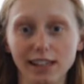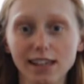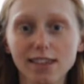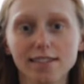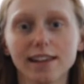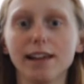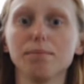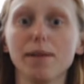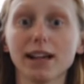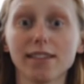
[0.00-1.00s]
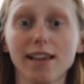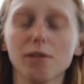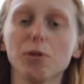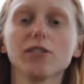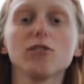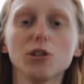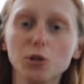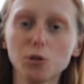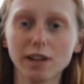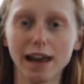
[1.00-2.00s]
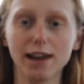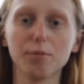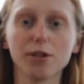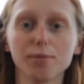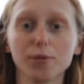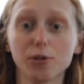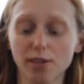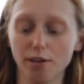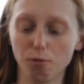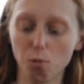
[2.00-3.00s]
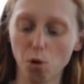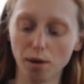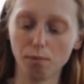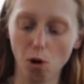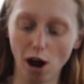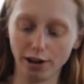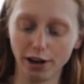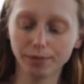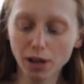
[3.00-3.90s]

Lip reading: yeast and mix it with 2 tablespoons of warm water.